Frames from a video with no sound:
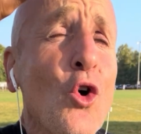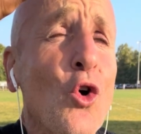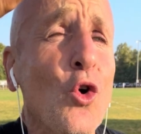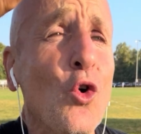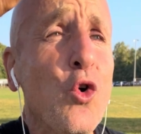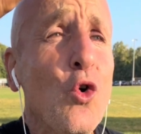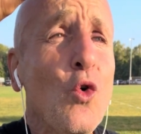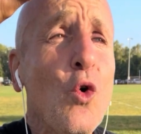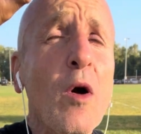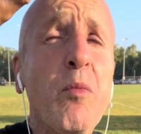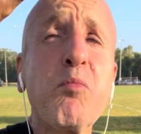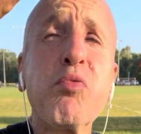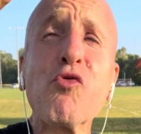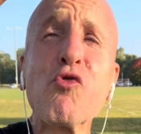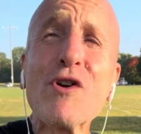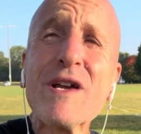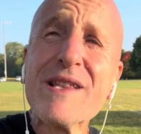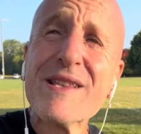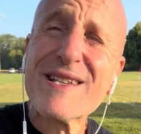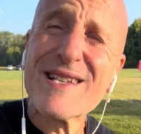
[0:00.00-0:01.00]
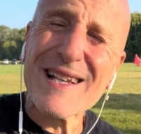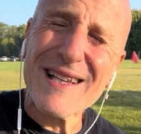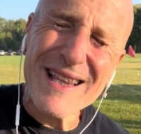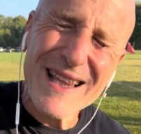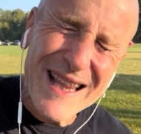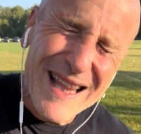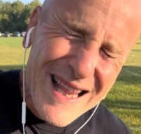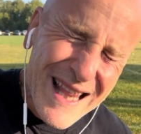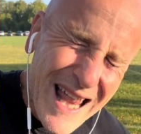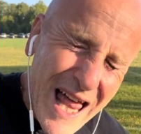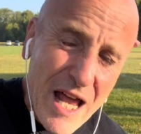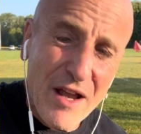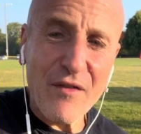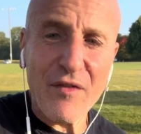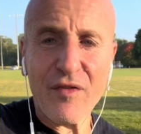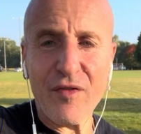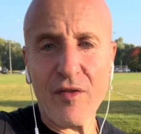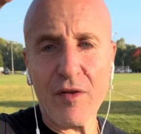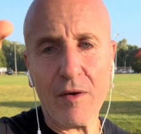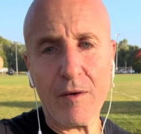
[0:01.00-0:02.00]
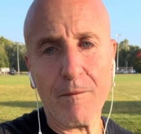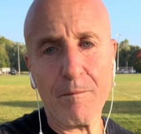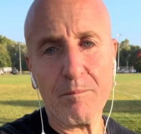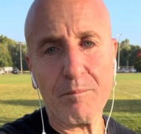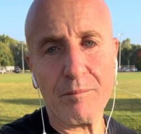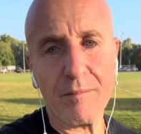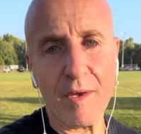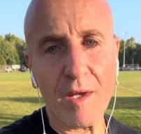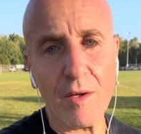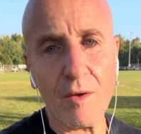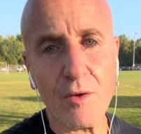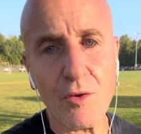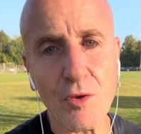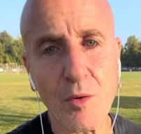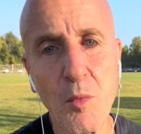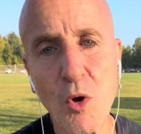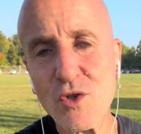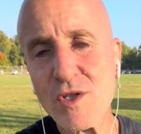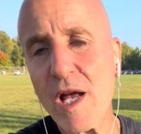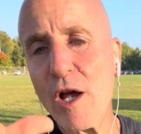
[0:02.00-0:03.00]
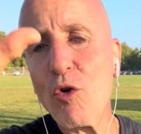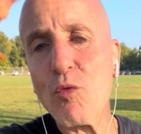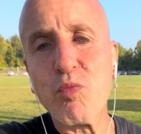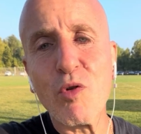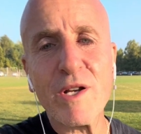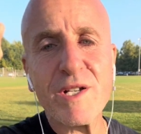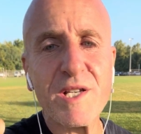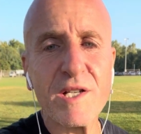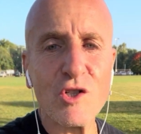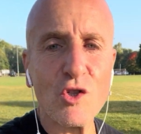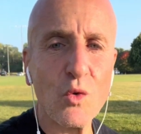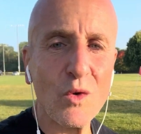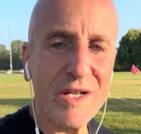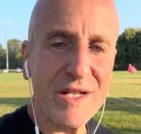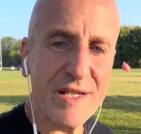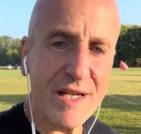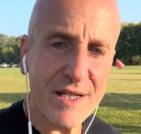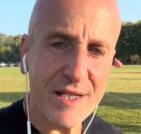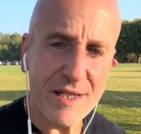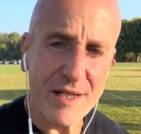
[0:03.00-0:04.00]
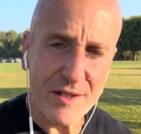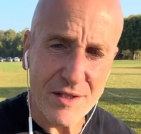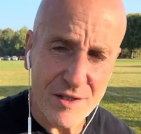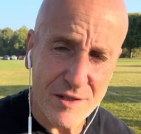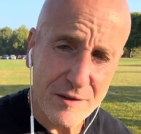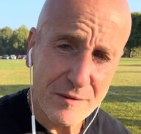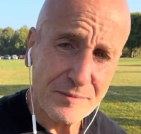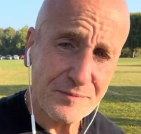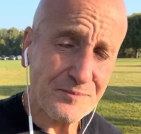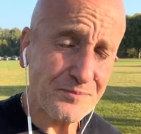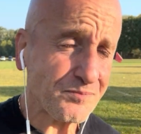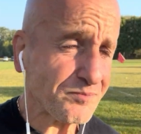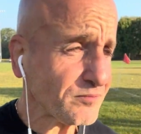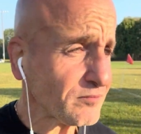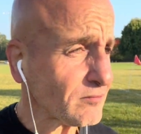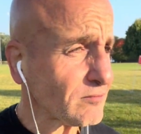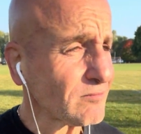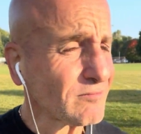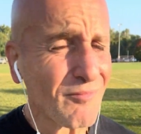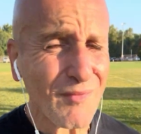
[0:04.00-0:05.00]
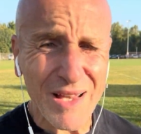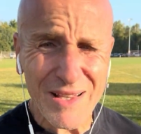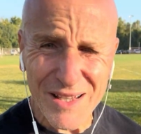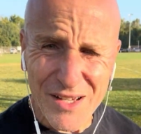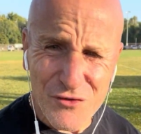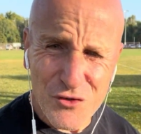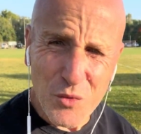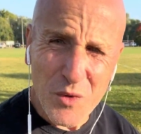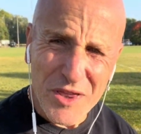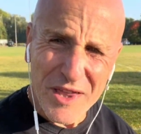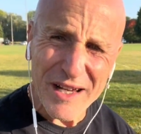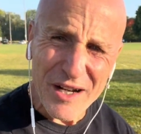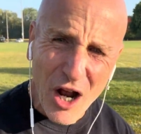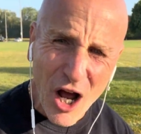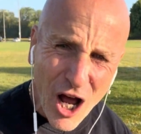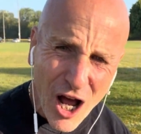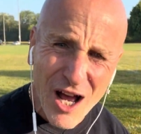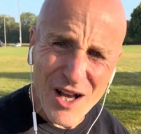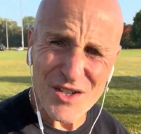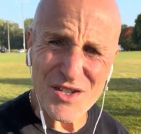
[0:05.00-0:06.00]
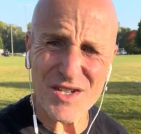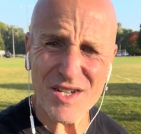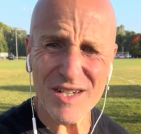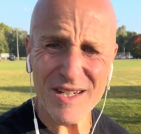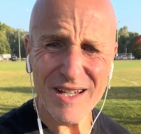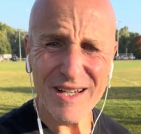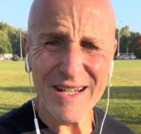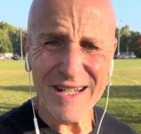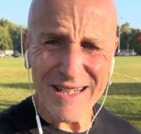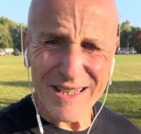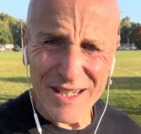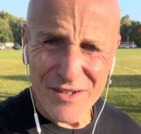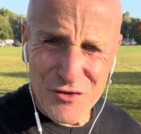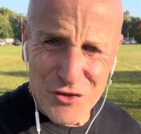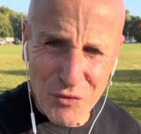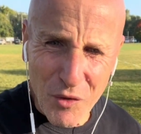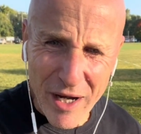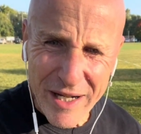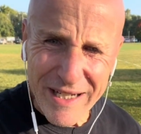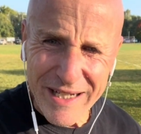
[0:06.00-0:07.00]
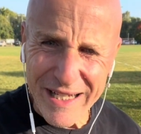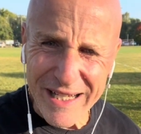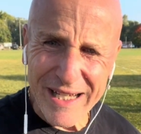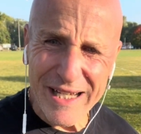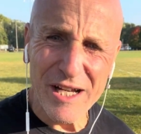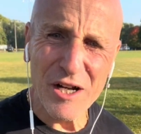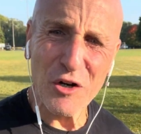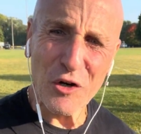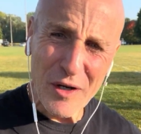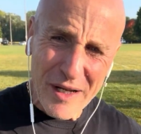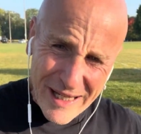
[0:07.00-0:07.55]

who breathes life, the Most High who brings into existence, lives within us, lives right in here,